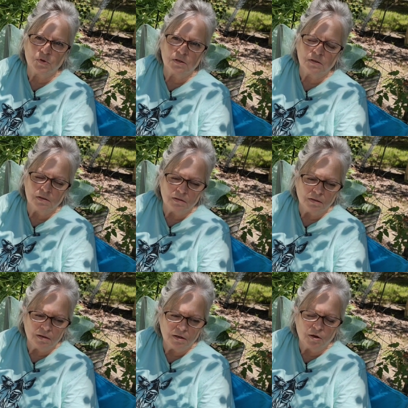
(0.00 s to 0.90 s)
that you would,
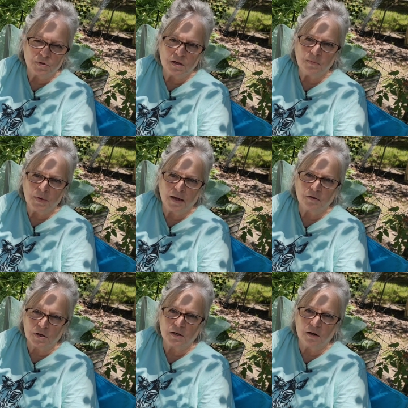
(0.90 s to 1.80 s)
you know, cut
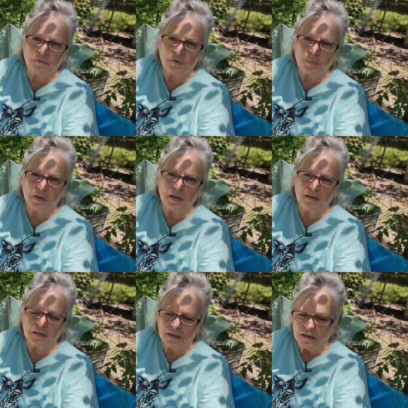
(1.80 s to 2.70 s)
back or cut off your
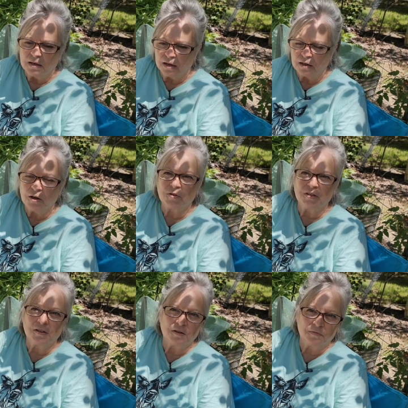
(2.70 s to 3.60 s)
plant. It
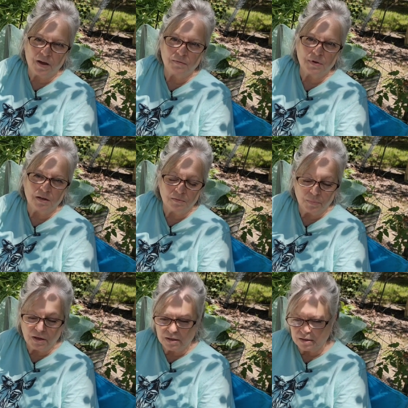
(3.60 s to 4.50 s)
goes into a five
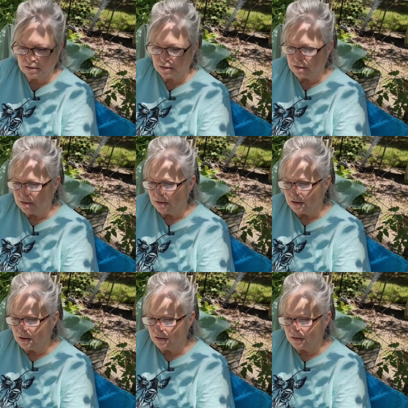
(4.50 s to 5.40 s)
gallon bucket
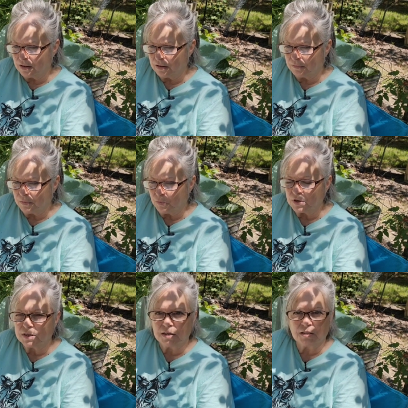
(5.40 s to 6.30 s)
and uh,
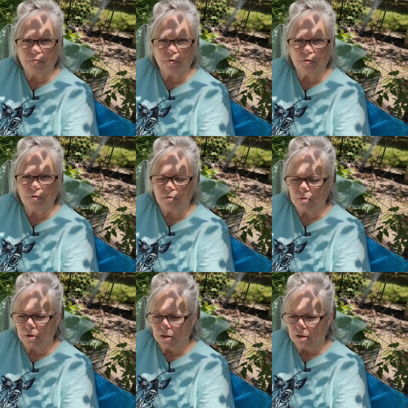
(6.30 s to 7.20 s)
once it gets
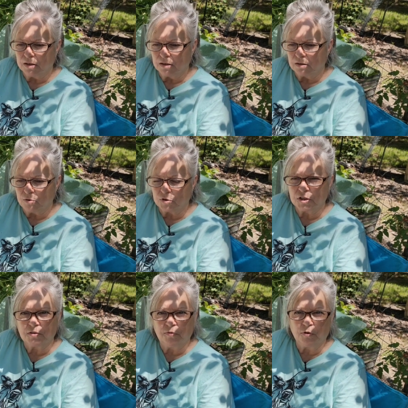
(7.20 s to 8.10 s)
full, of
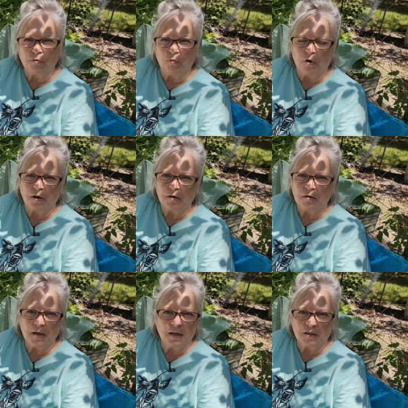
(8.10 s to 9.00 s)
course it's full of
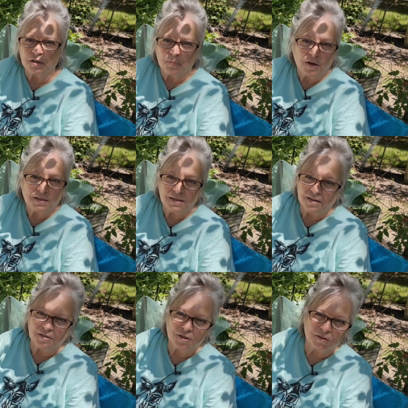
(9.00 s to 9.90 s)
water and it just
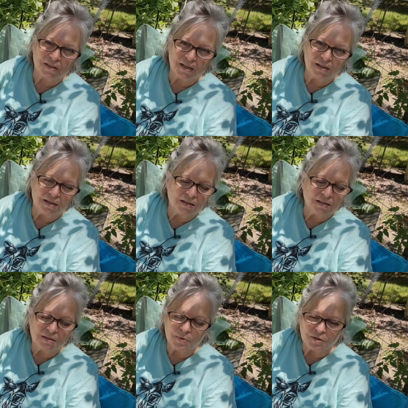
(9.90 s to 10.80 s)
breaks down into a
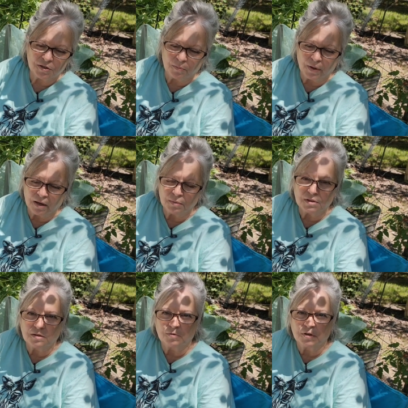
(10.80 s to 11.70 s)
tea and it smells so
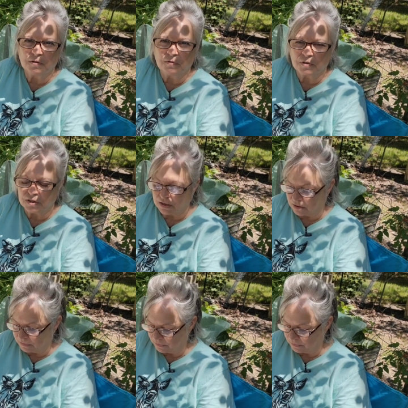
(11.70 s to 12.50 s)
bad but it's so good for